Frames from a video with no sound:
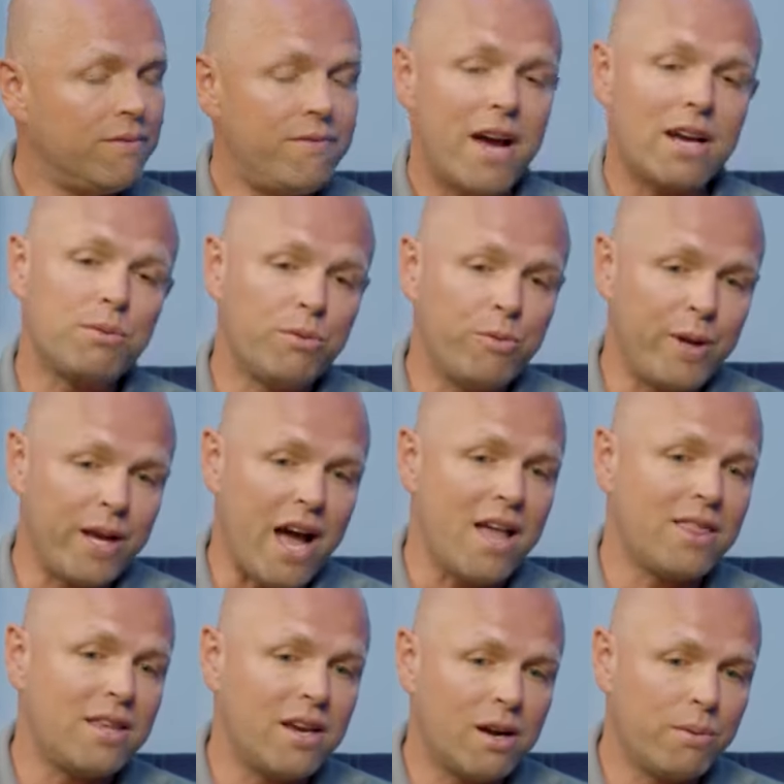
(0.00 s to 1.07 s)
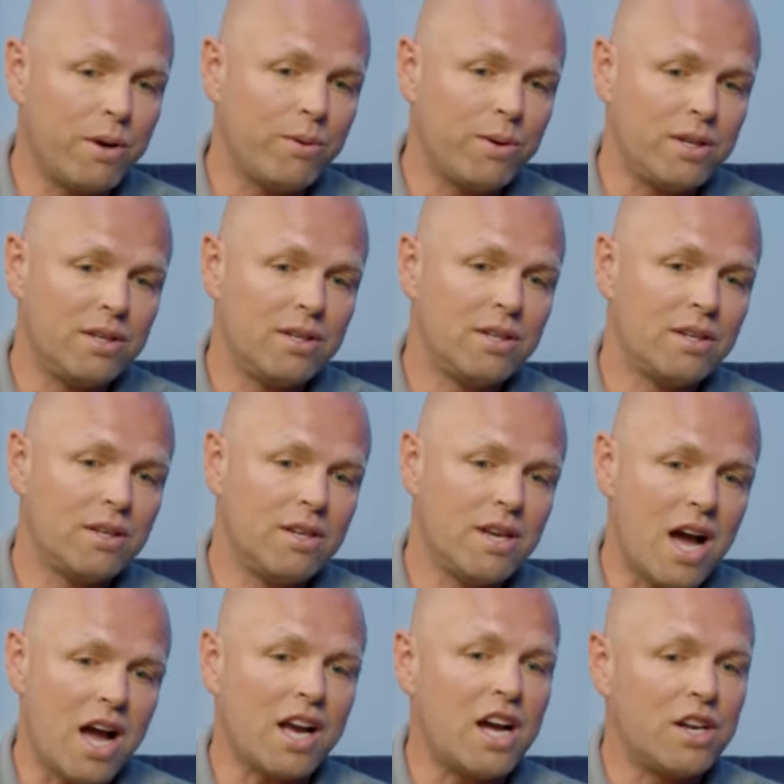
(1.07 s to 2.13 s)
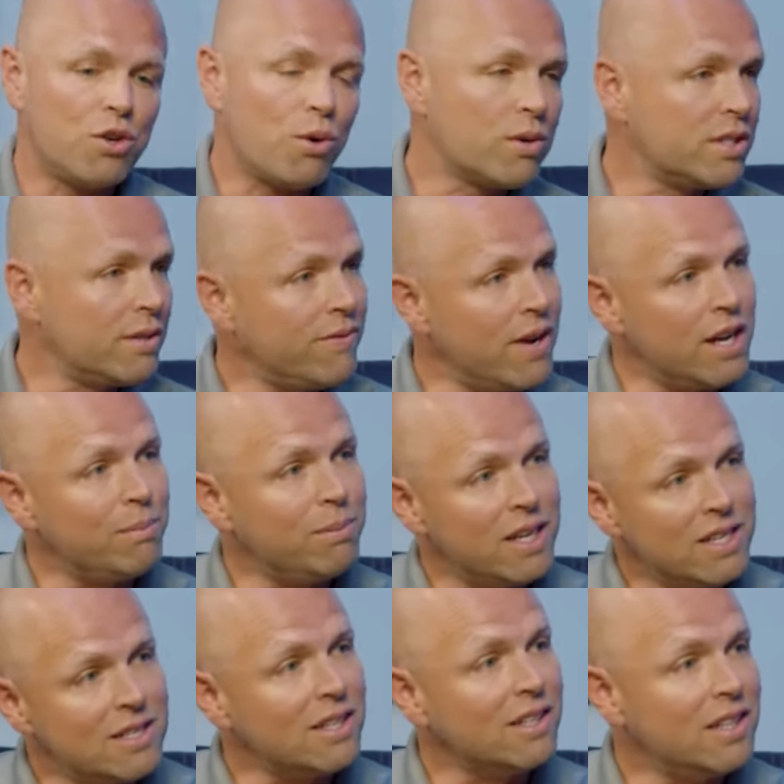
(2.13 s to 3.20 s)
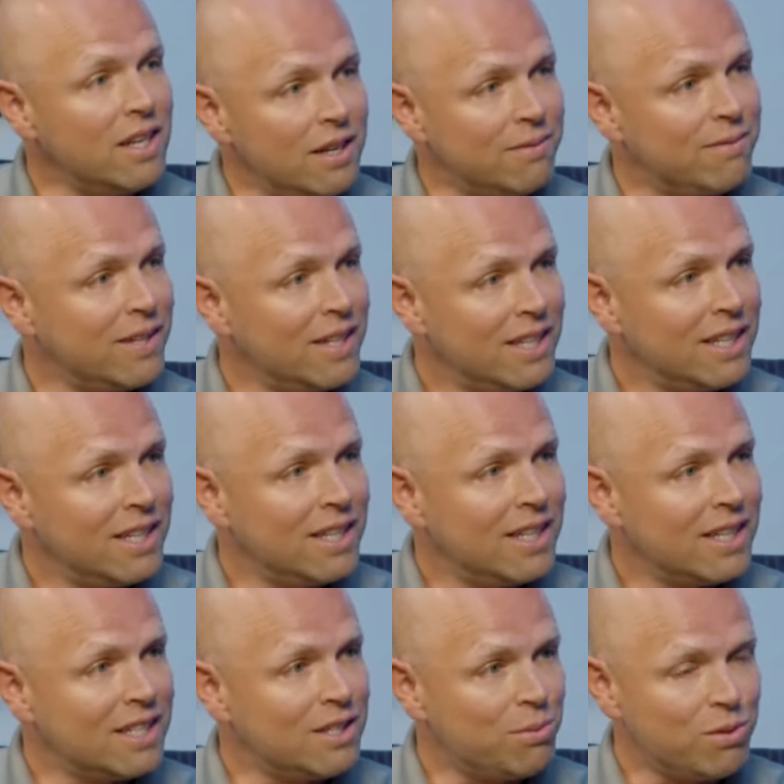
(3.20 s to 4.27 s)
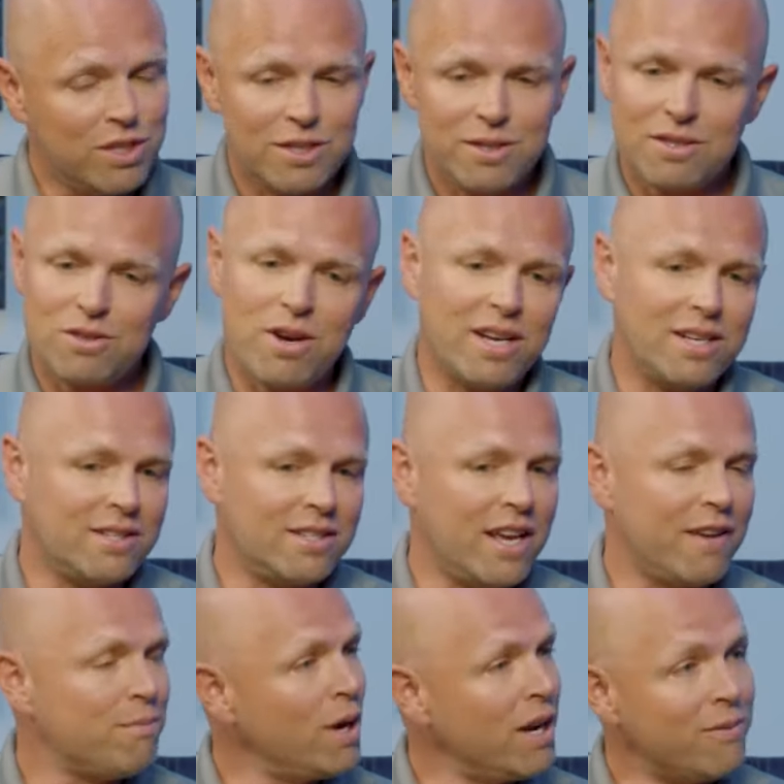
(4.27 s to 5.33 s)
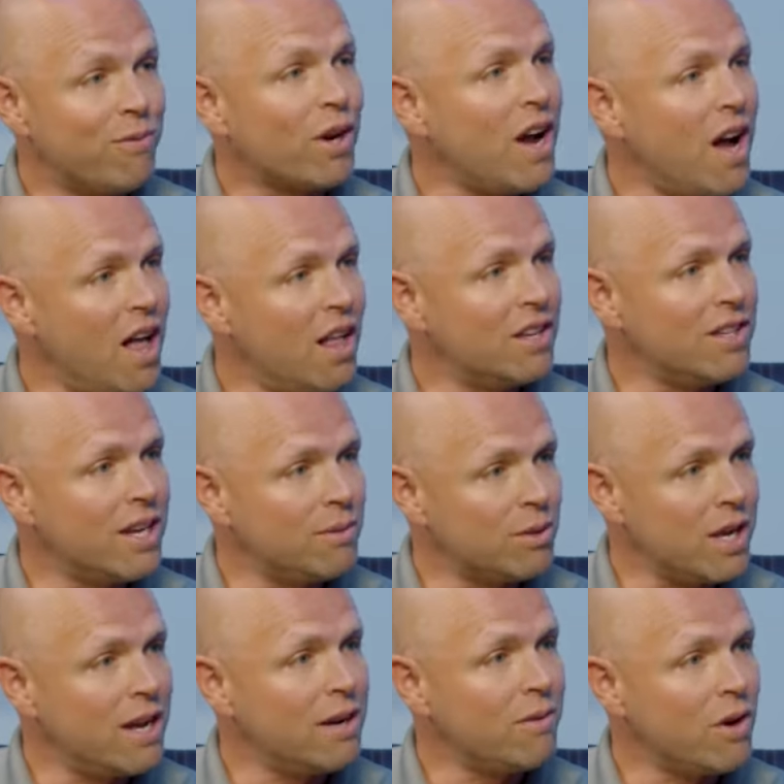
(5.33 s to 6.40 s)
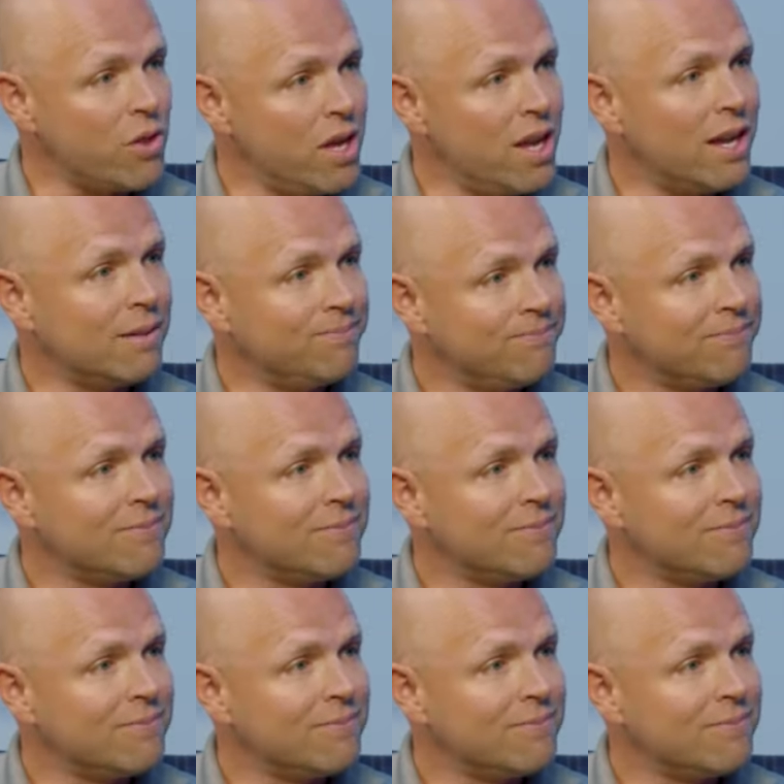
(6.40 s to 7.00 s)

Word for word: In fact, when we got there, we would knock on doors to find a place to live because we're just trying to save money for college. That was kind of our thing.